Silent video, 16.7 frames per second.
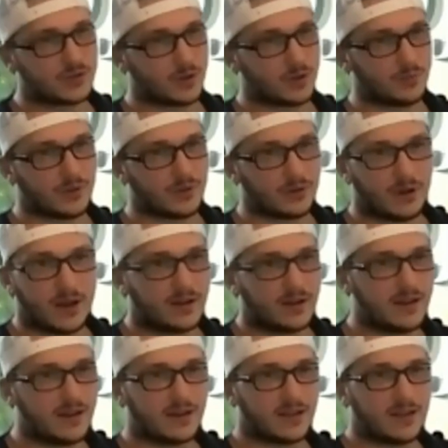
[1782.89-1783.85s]
something. I
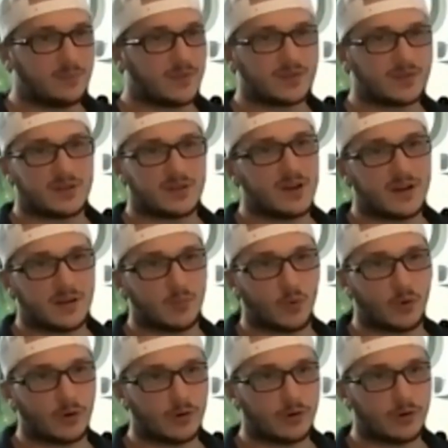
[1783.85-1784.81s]
can't keep this in
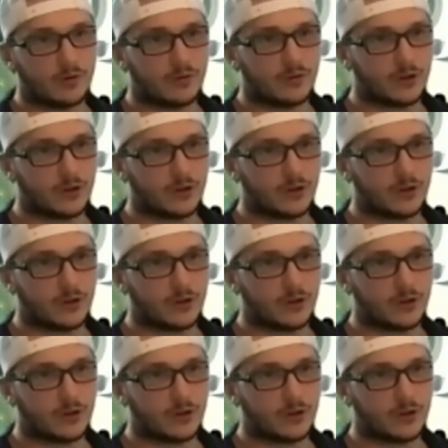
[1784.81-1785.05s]
anymore.